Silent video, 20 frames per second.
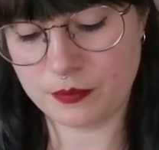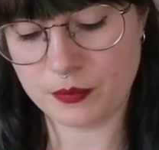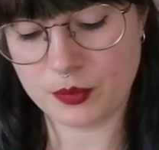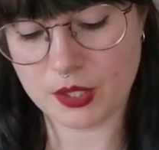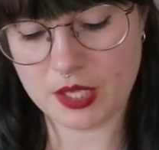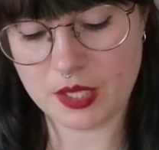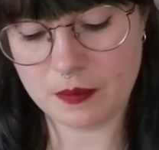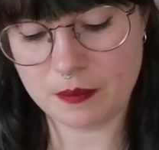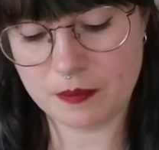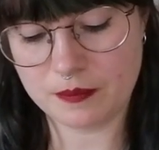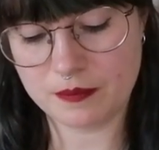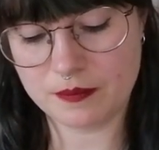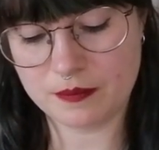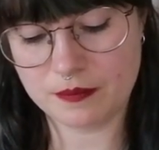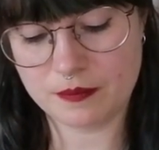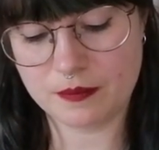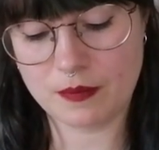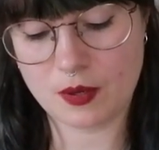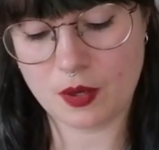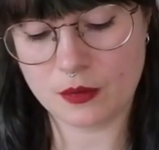pre,
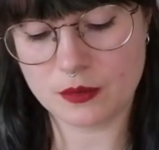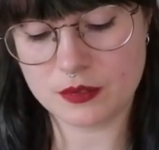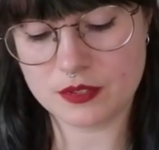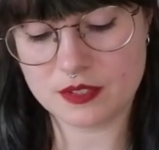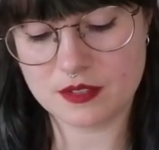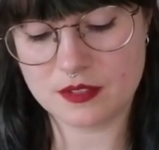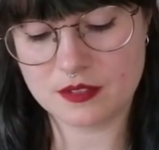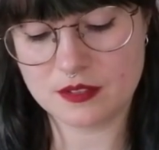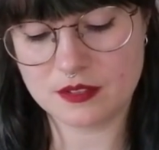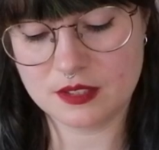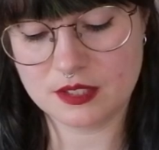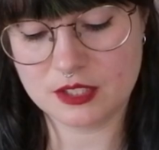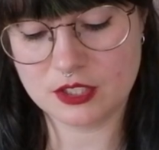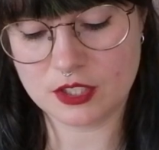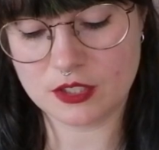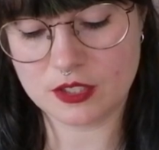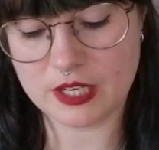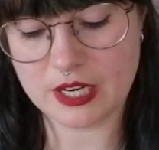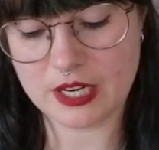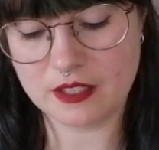post,
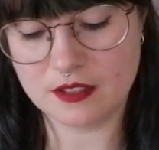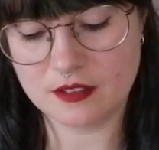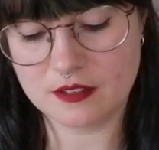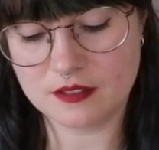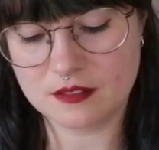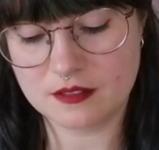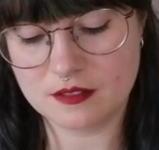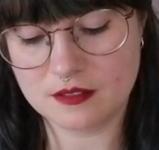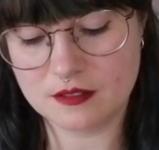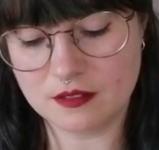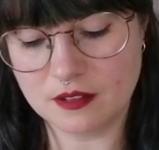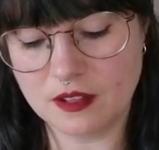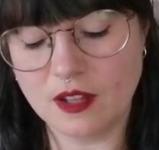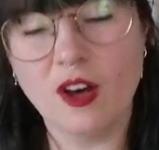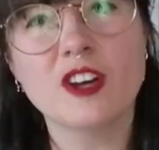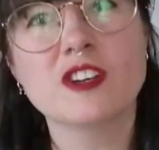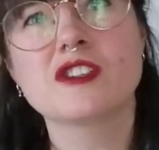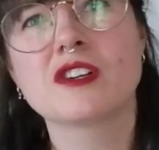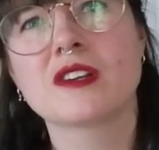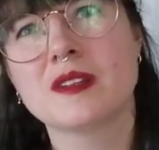during,
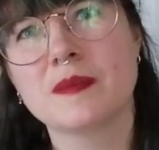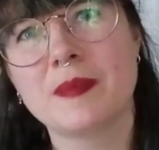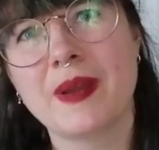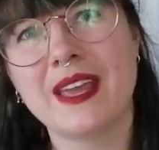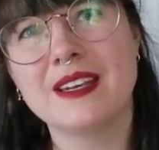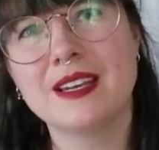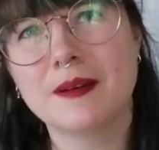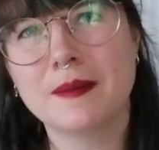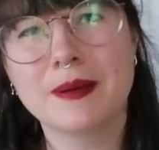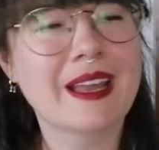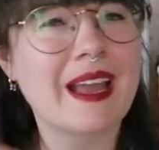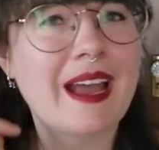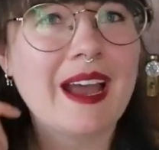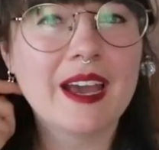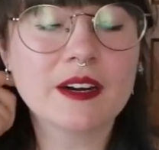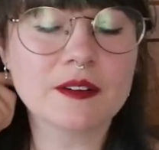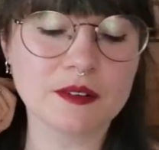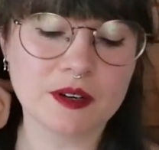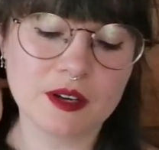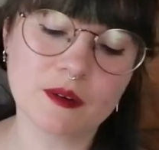launching the pandemic.
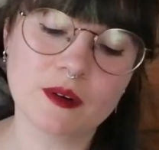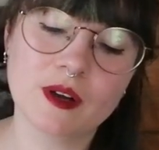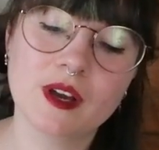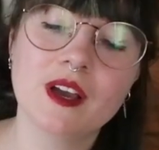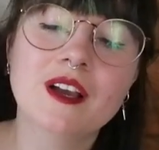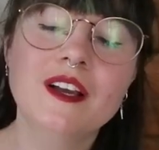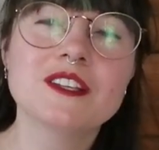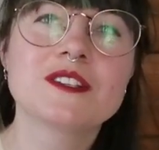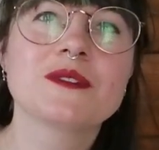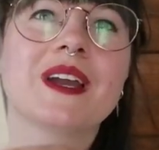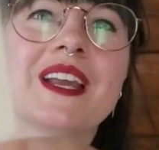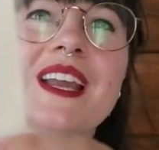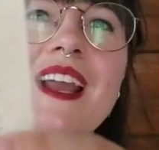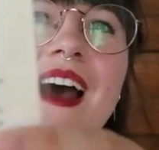I don't know. So I